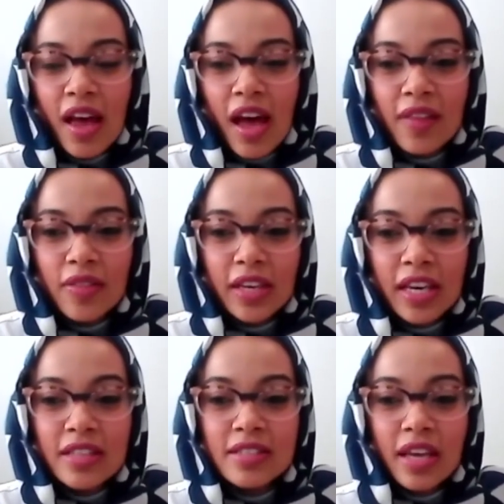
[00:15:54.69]
and the
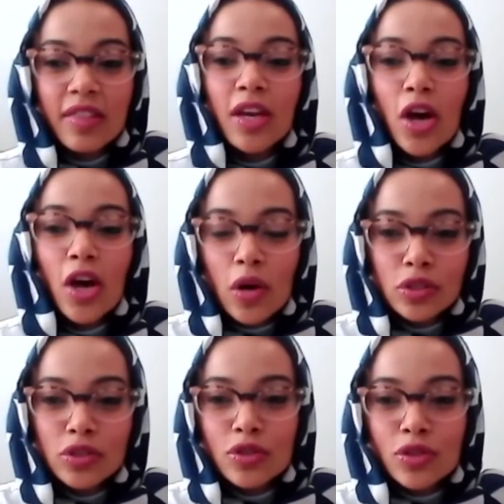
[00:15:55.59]
kids can then go
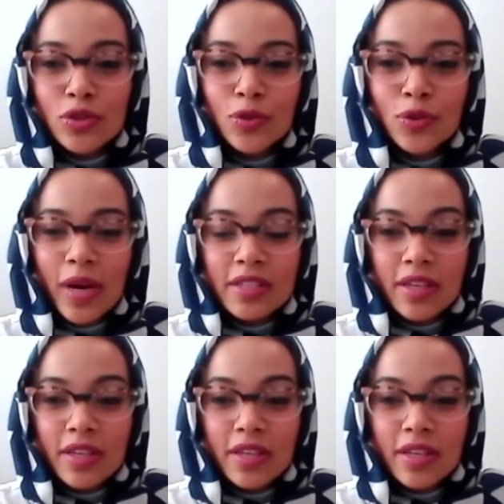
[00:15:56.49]
onto the school bus,